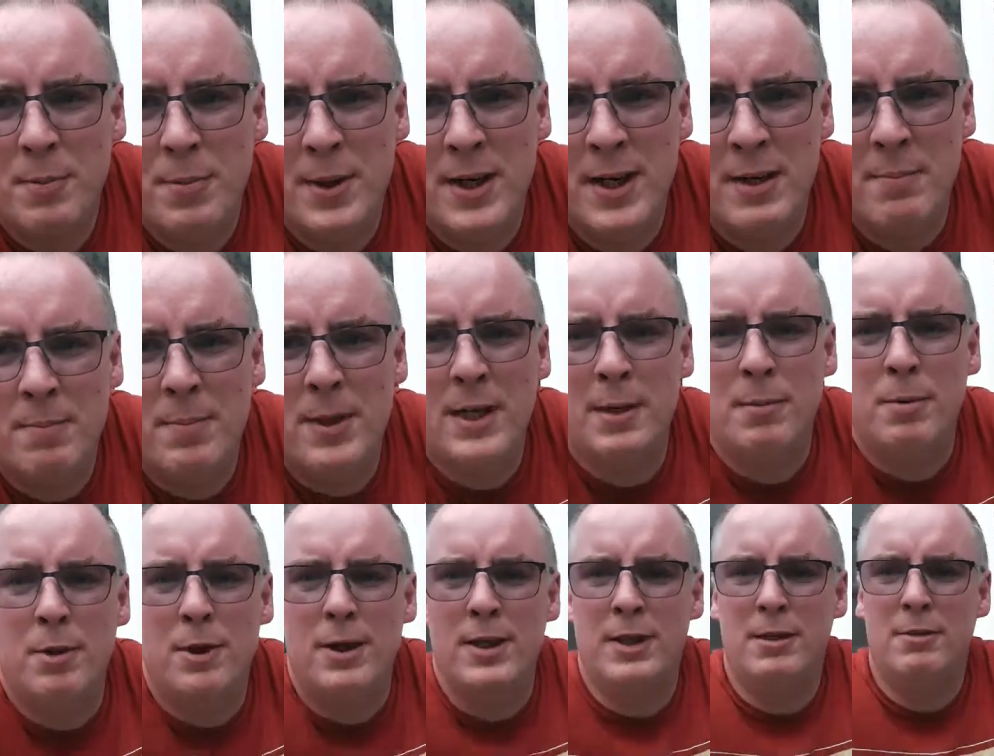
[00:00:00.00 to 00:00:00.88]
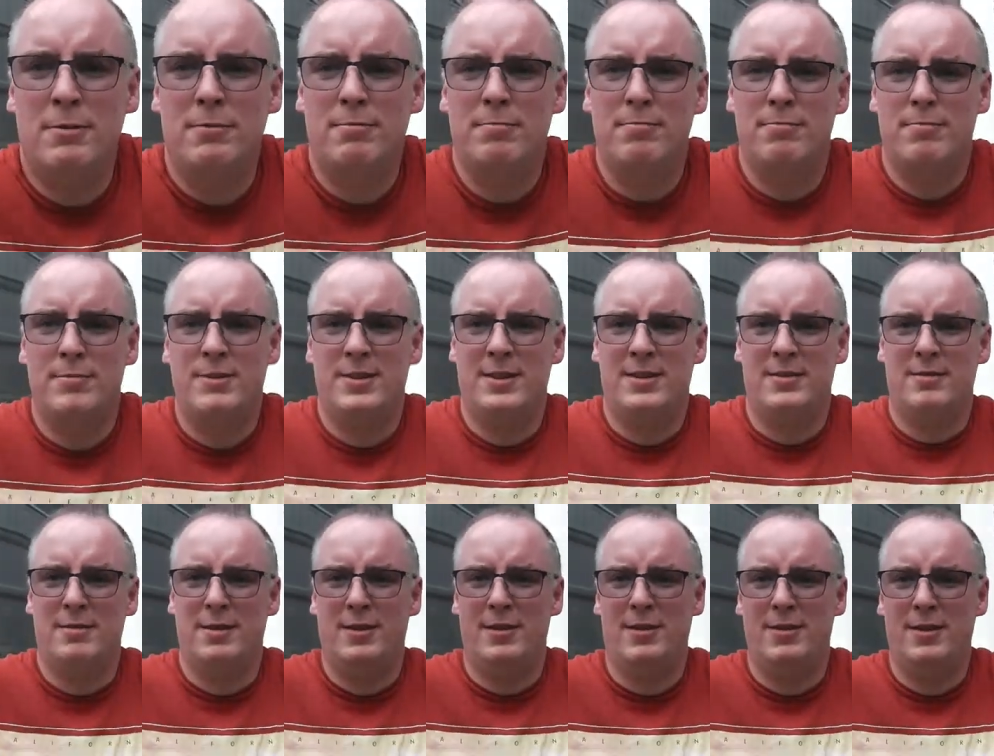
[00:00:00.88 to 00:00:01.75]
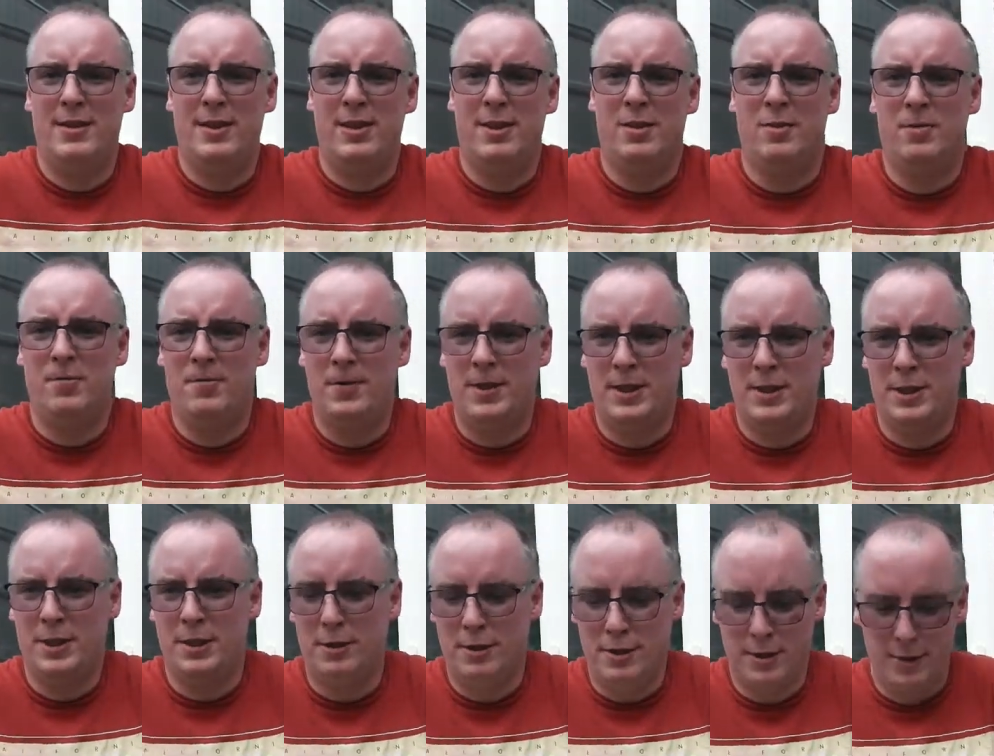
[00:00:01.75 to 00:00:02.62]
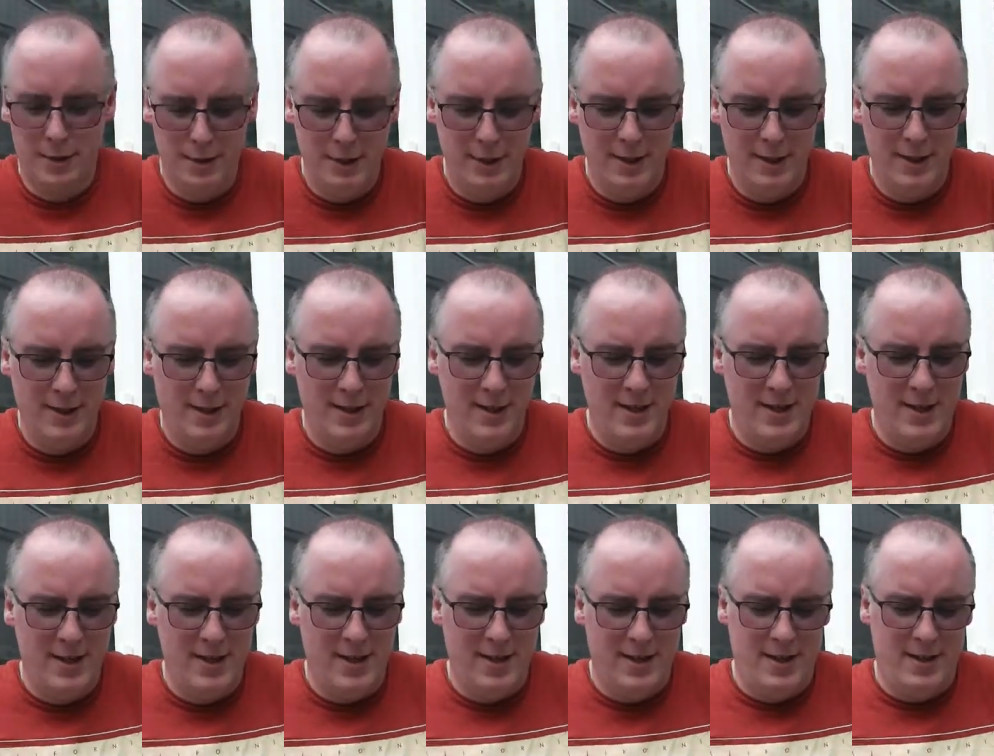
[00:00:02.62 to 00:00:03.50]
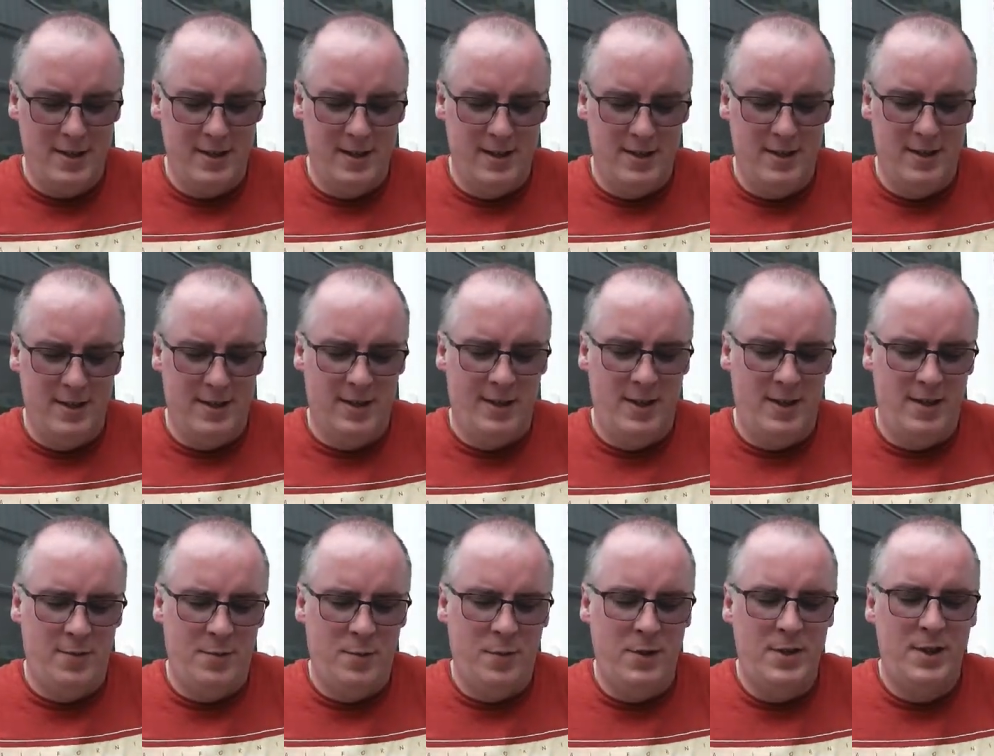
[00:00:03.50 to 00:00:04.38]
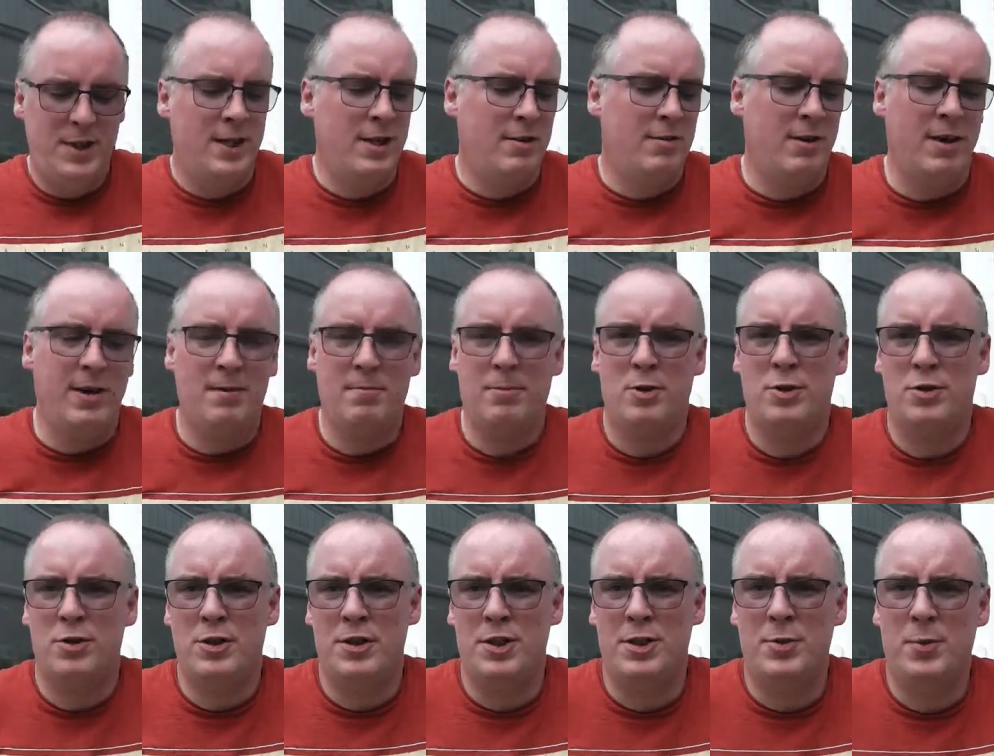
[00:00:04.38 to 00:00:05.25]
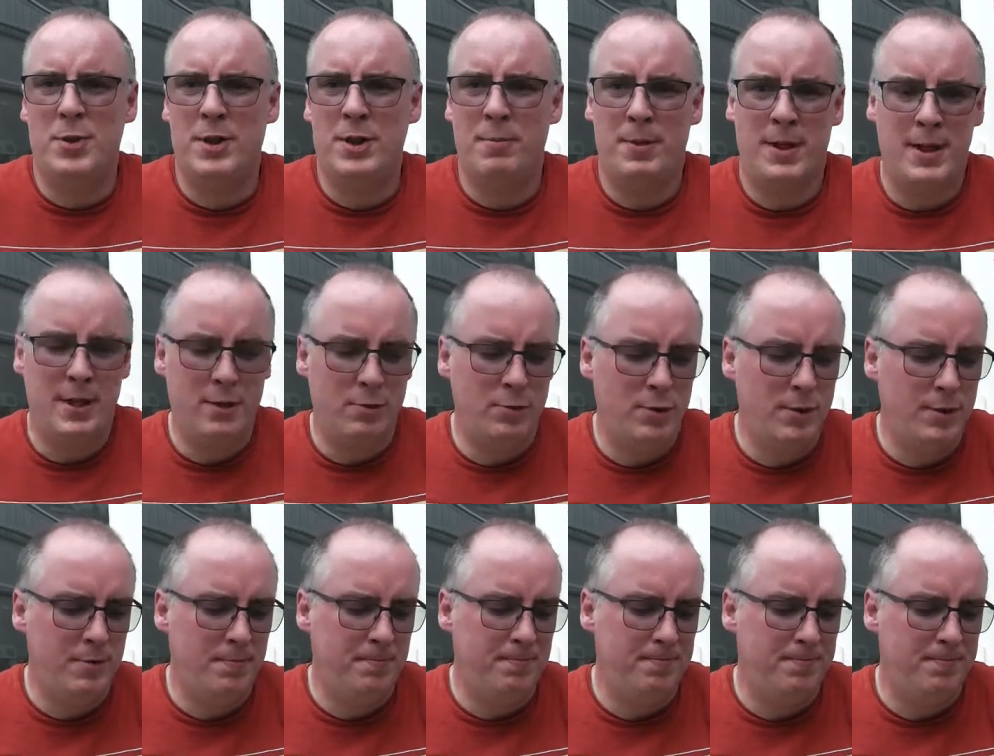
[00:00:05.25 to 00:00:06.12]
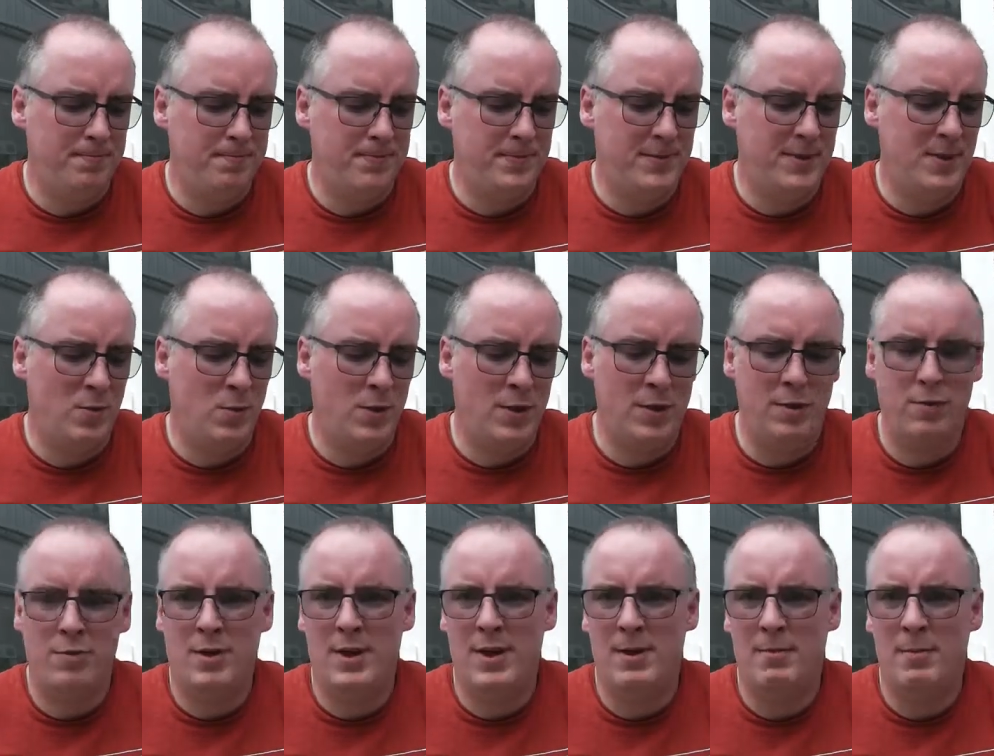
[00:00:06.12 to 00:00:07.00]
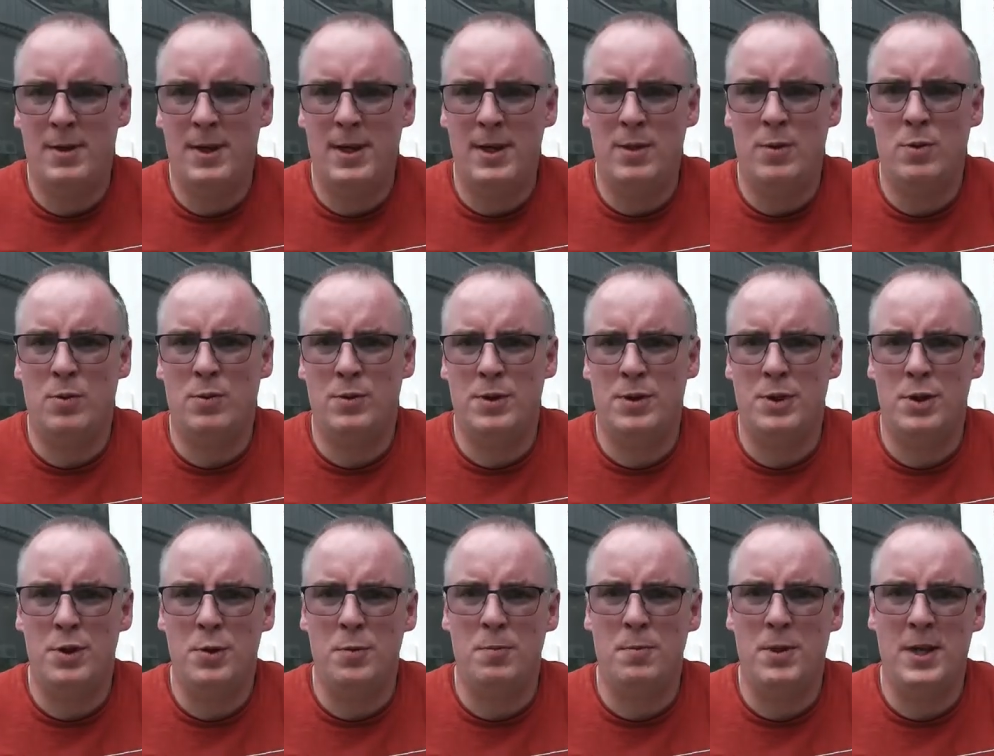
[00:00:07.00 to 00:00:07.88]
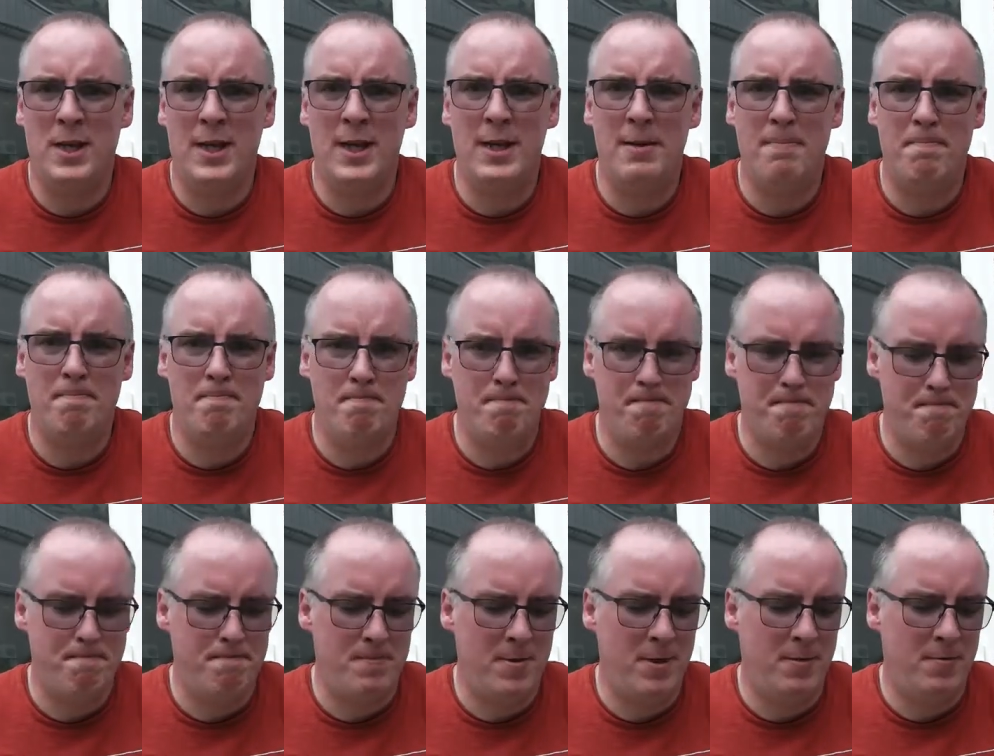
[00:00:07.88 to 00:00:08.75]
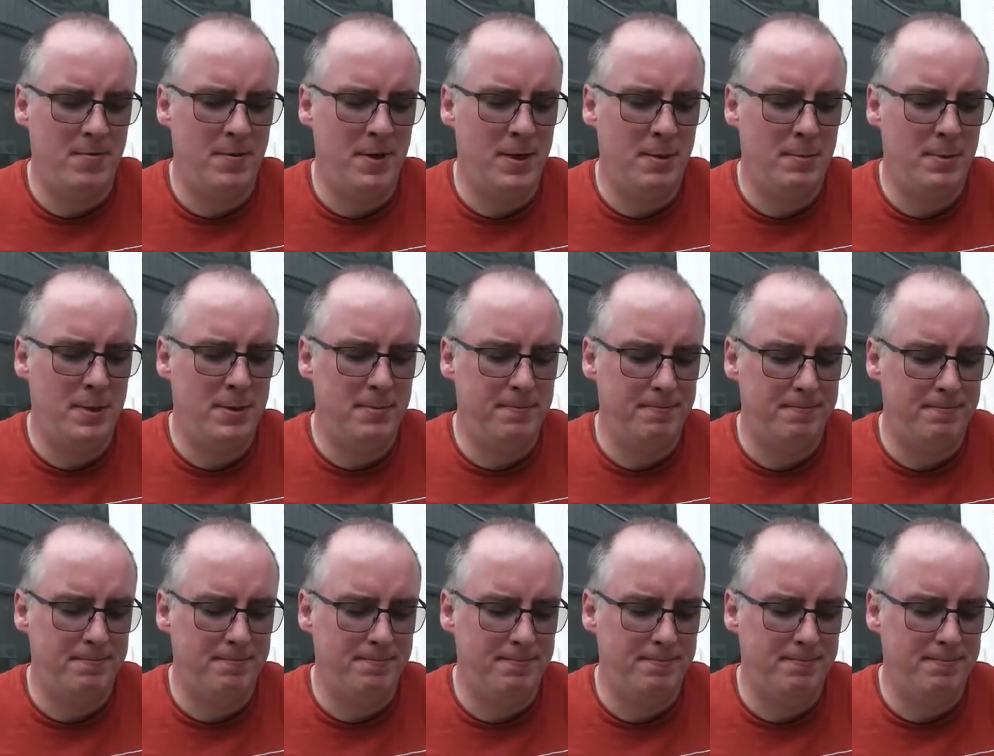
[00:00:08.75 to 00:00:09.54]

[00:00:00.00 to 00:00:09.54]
my pen and paper out, old fashioned. So one kilogram costs you £20. One gram equals 2p, the filament.